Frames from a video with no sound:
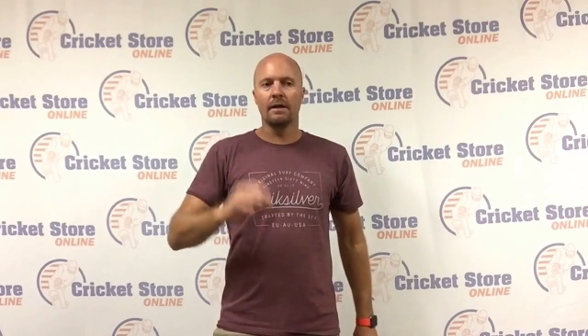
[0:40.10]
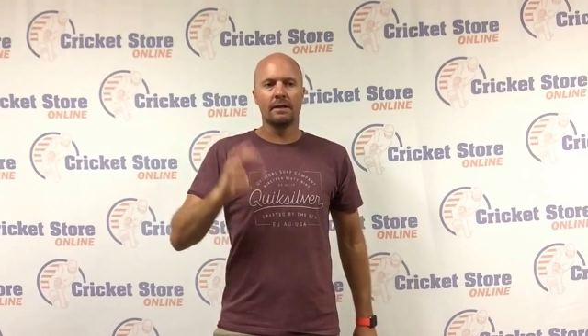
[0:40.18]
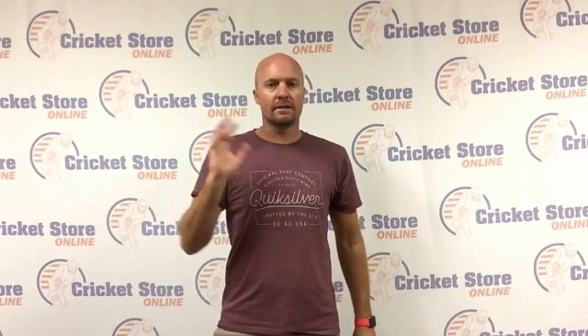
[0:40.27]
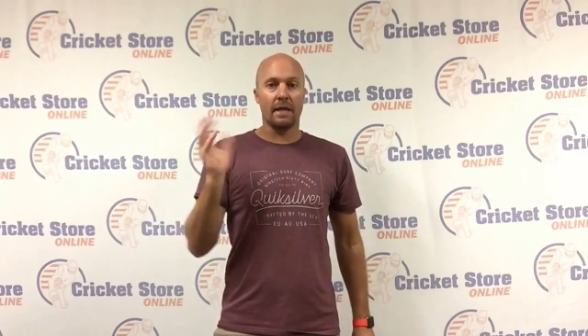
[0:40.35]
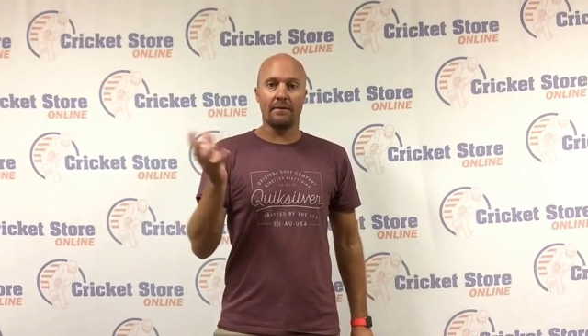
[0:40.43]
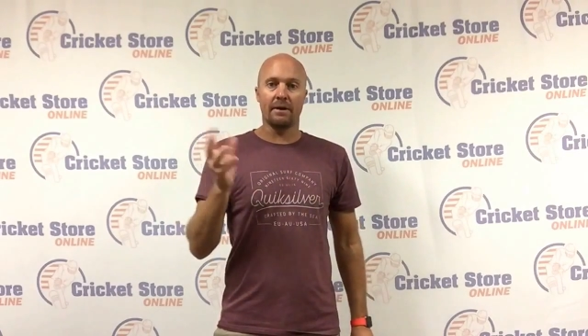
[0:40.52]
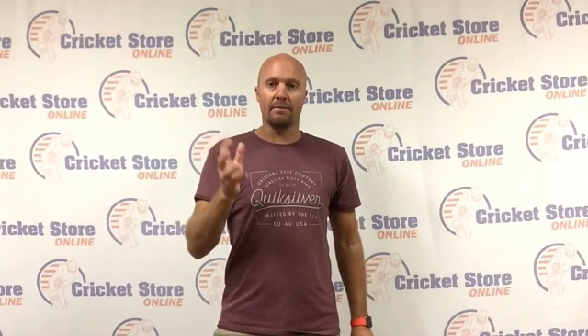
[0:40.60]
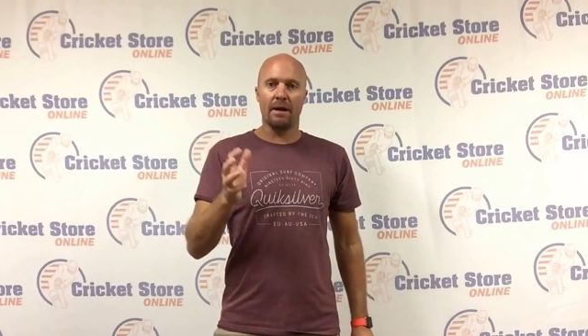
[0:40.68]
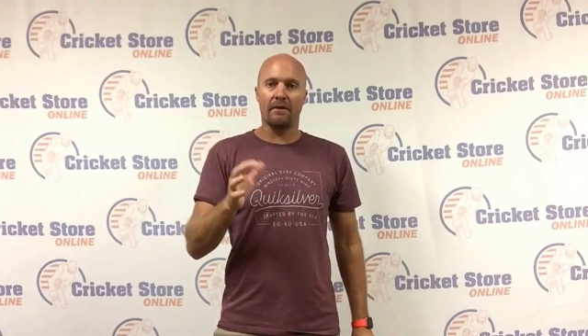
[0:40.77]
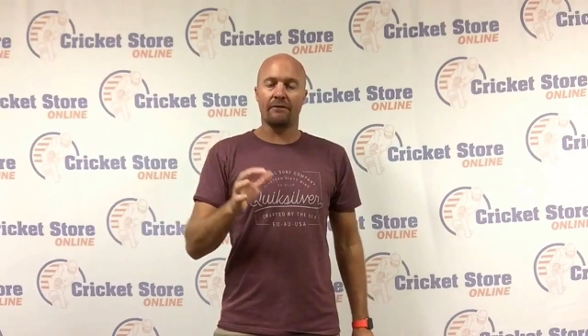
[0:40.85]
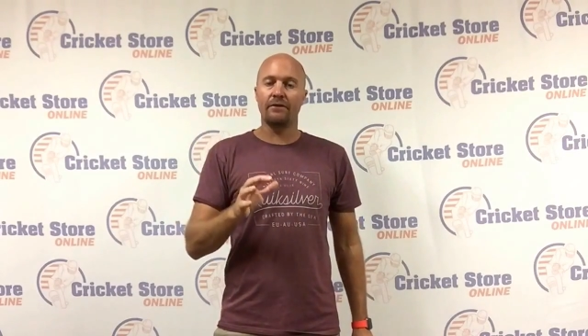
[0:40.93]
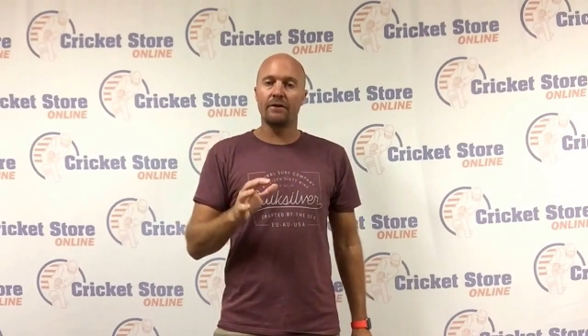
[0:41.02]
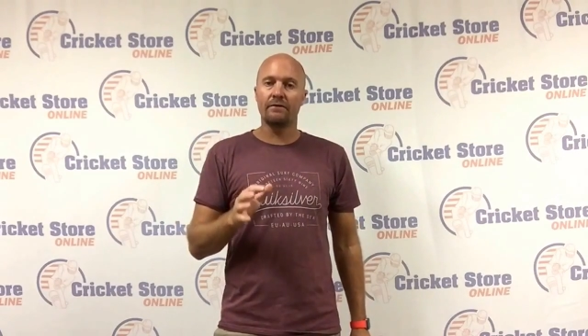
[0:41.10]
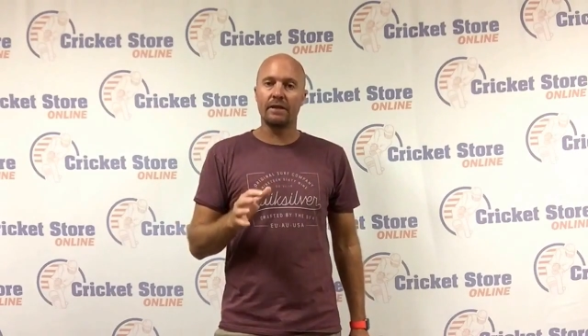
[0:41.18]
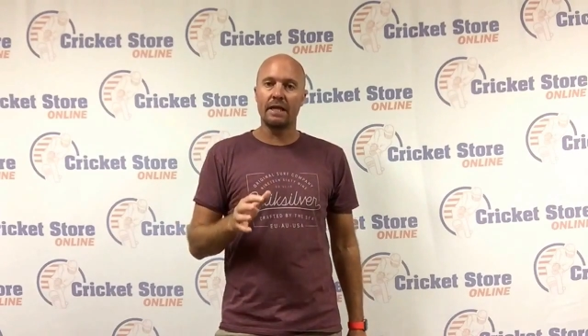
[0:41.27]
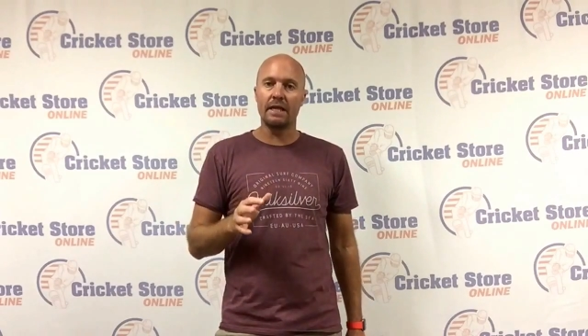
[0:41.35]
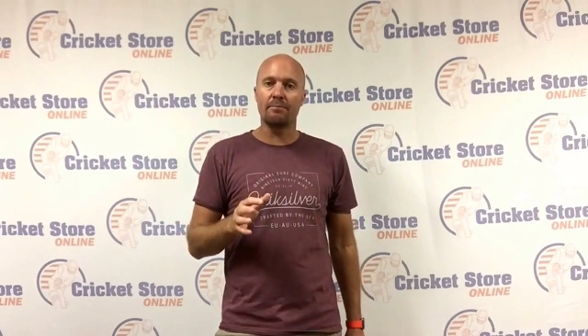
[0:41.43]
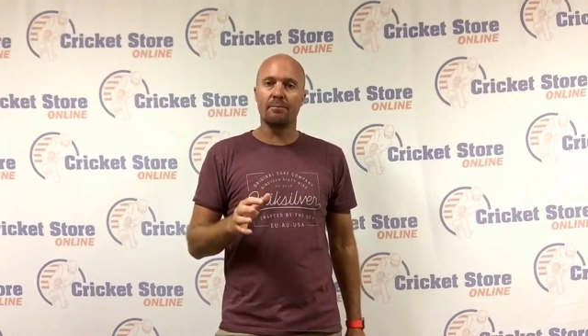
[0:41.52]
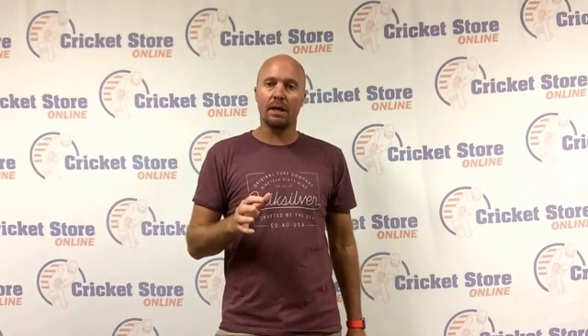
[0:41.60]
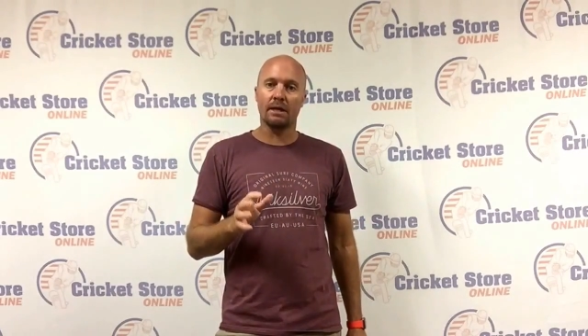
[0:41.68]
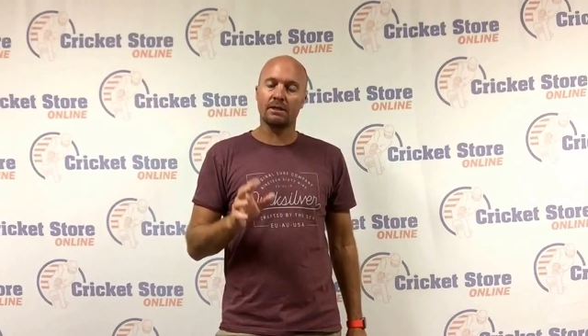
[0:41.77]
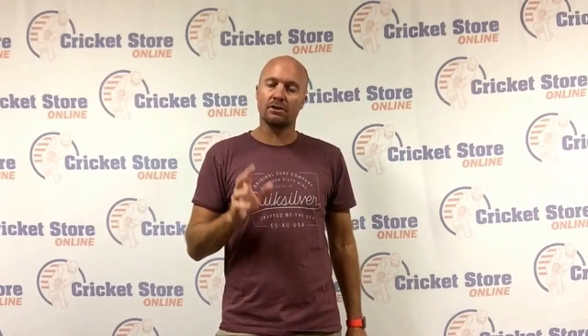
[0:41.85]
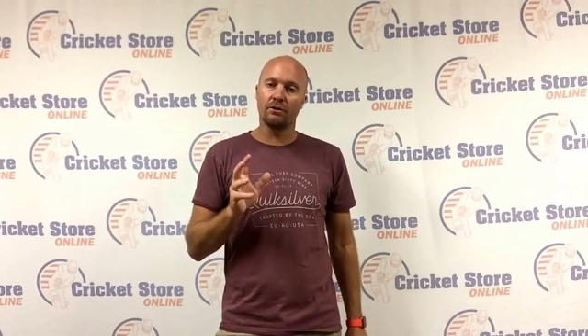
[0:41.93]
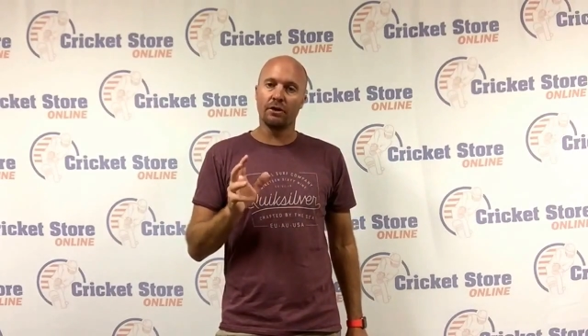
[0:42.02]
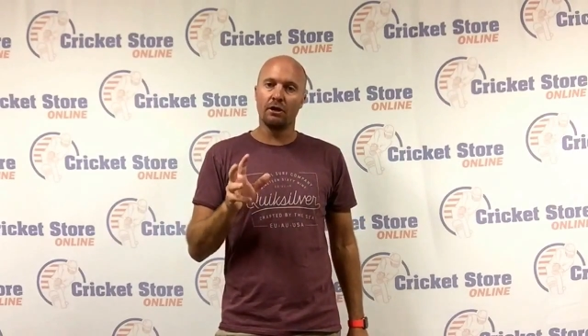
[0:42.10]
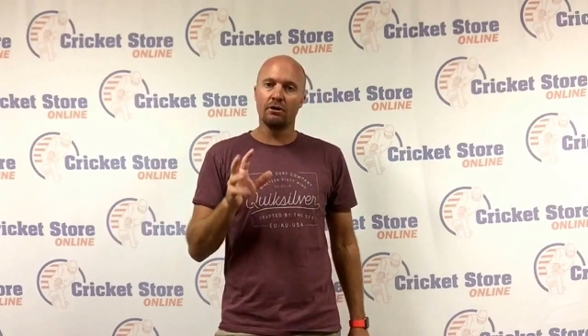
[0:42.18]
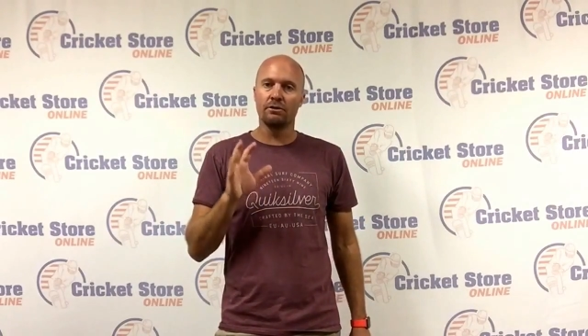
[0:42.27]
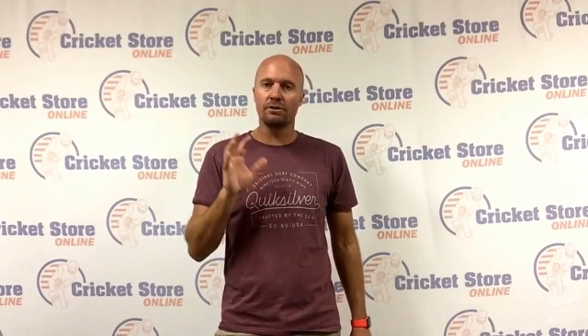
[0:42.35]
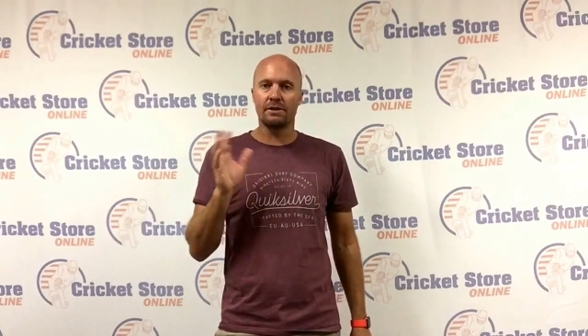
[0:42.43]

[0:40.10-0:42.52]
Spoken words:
saving about $50 on those,